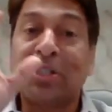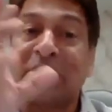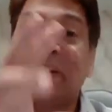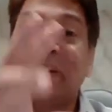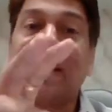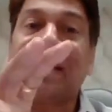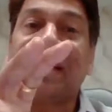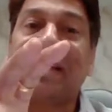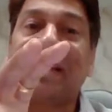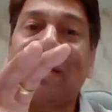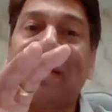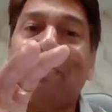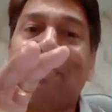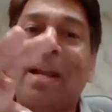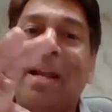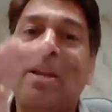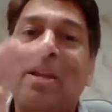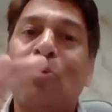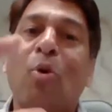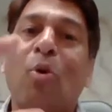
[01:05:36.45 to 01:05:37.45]
So Sri
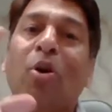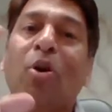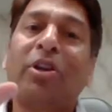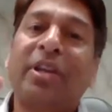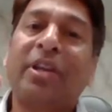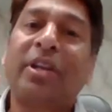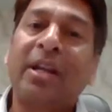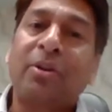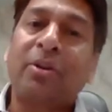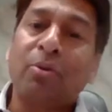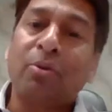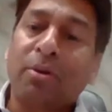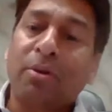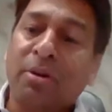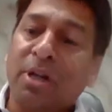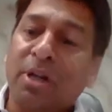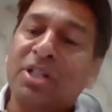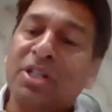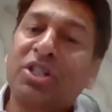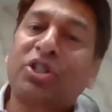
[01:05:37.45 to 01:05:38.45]
Cement wanted to
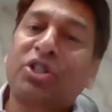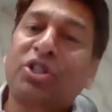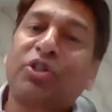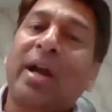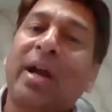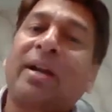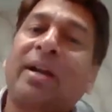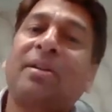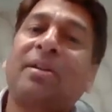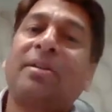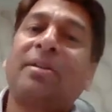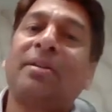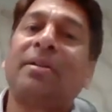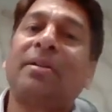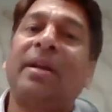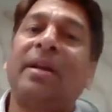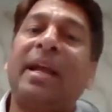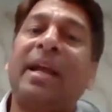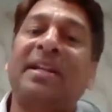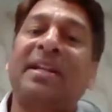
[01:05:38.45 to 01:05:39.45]
construct
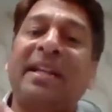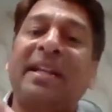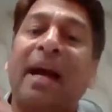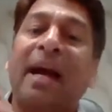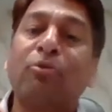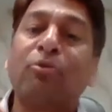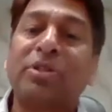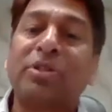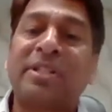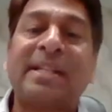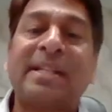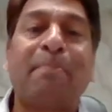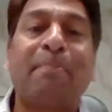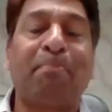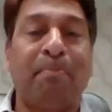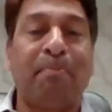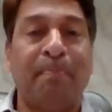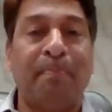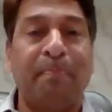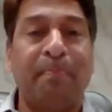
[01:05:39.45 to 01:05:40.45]
a
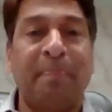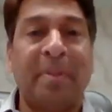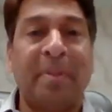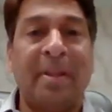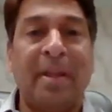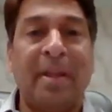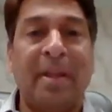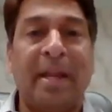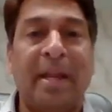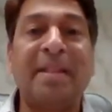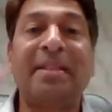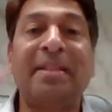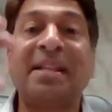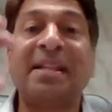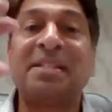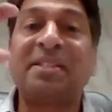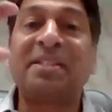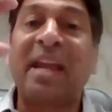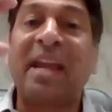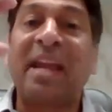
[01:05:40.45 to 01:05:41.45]
township in
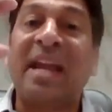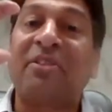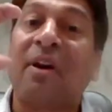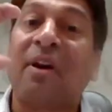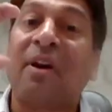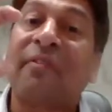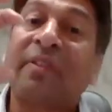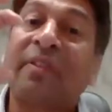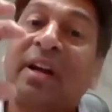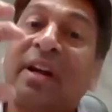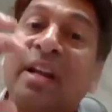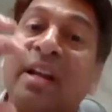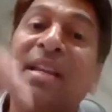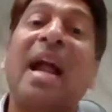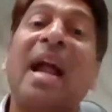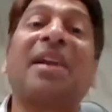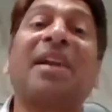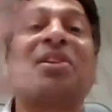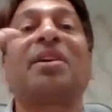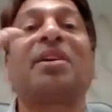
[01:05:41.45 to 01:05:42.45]
the state of
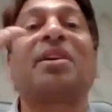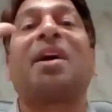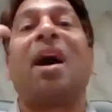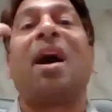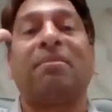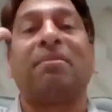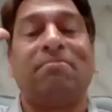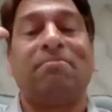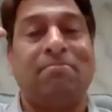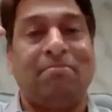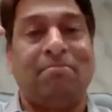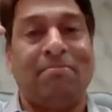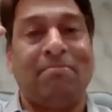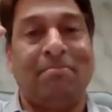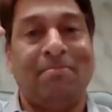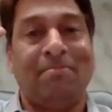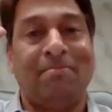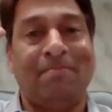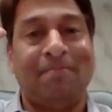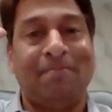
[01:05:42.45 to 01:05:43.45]
Karnataka.
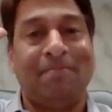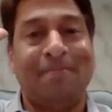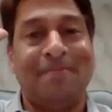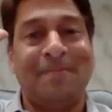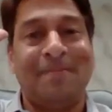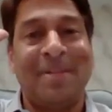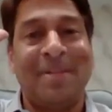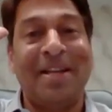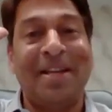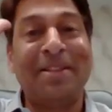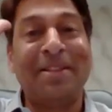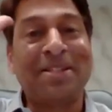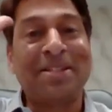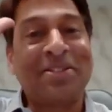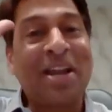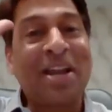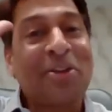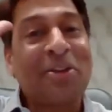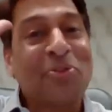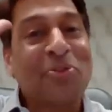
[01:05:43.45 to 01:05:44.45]
In the
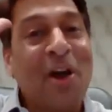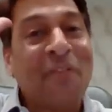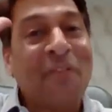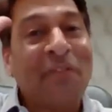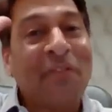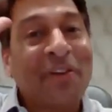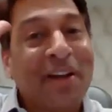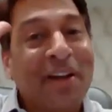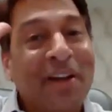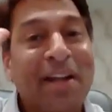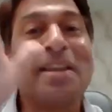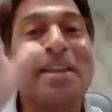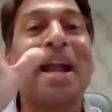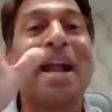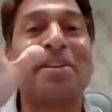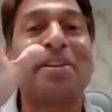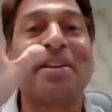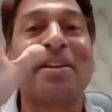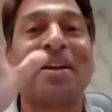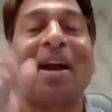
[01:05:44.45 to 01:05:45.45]
state of
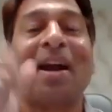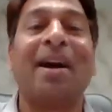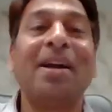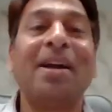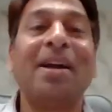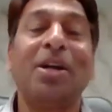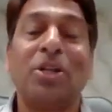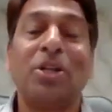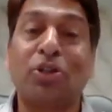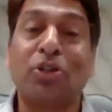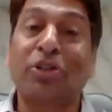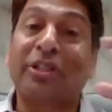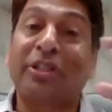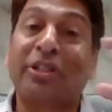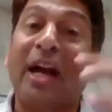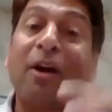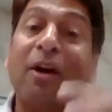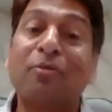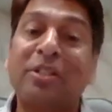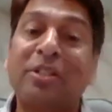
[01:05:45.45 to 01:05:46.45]
Karnataka. So
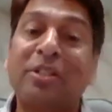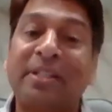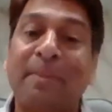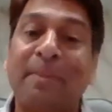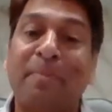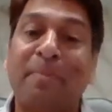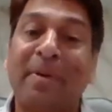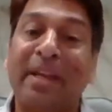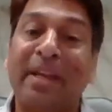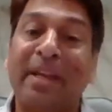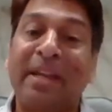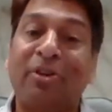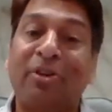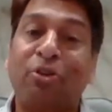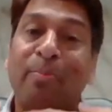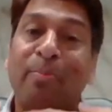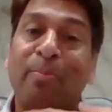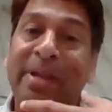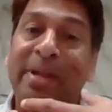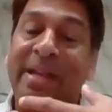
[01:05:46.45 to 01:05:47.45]
township
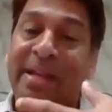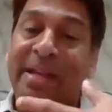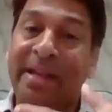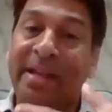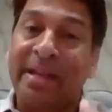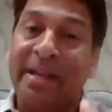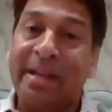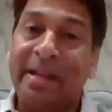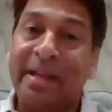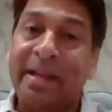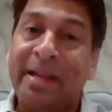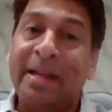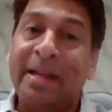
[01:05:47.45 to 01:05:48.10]
need to be